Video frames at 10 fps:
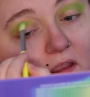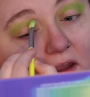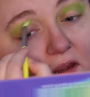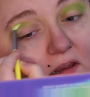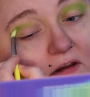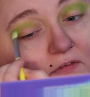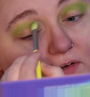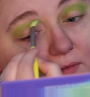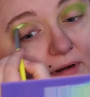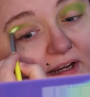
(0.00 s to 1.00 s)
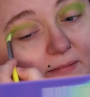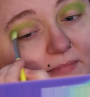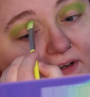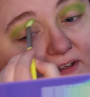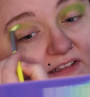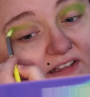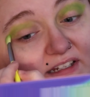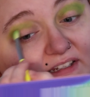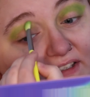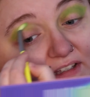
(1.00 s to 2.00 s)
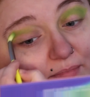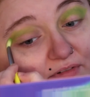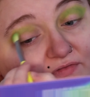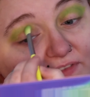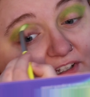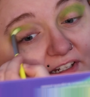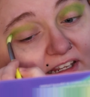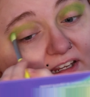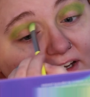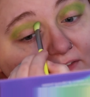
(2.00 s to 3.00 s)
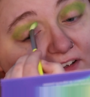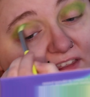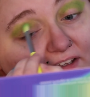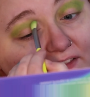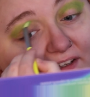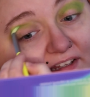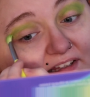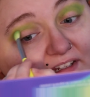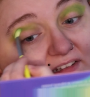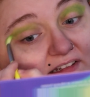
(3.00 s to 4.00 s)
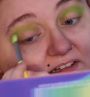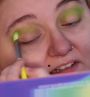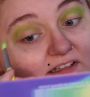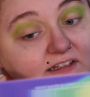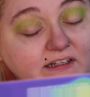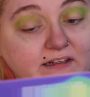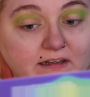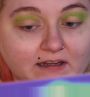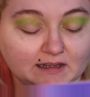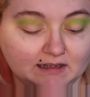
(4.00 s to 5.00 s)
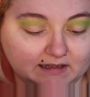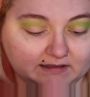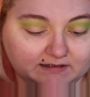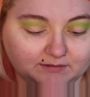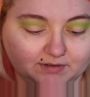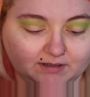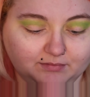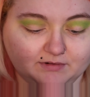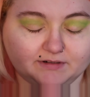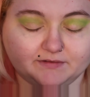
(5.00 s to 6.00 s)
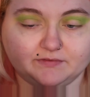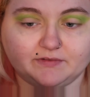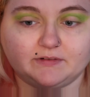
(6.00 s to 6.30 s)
And I feel bad because like it's been flooding and everything lately in Tennessee. And some people have